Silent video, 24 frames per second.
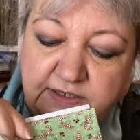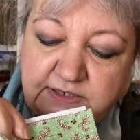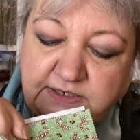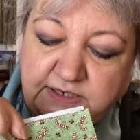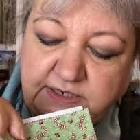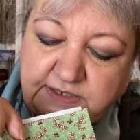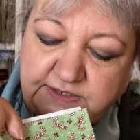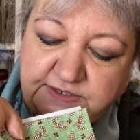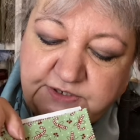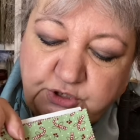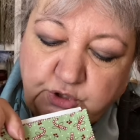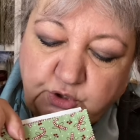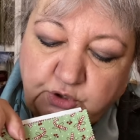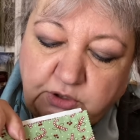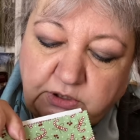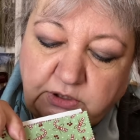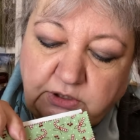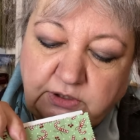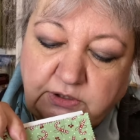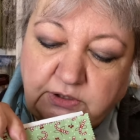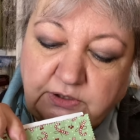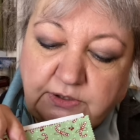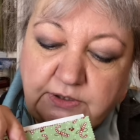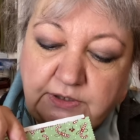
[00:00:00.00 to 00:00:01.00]
It's
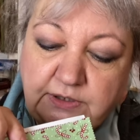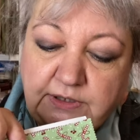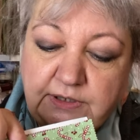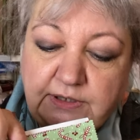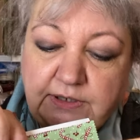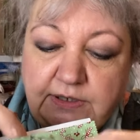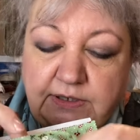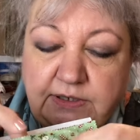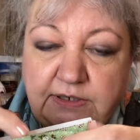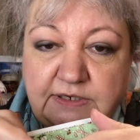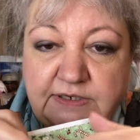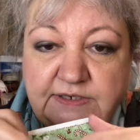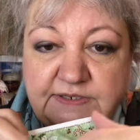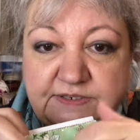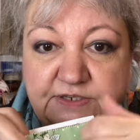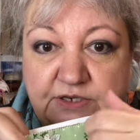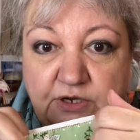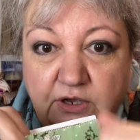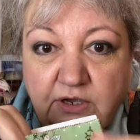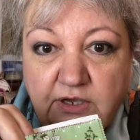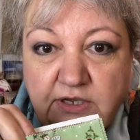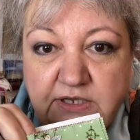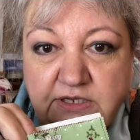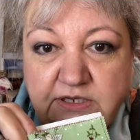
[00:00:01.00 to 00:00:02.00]
subtle. It's
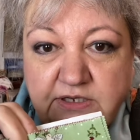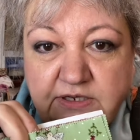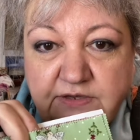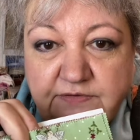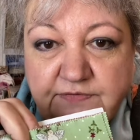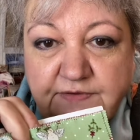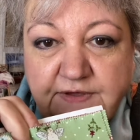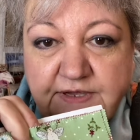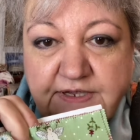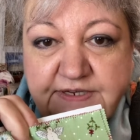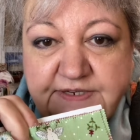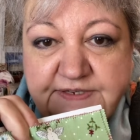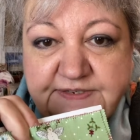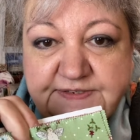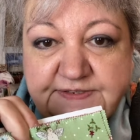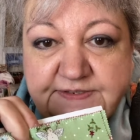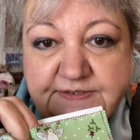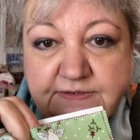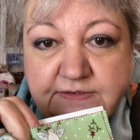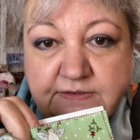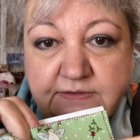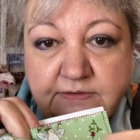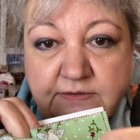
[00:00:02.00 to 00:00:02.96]
not in your face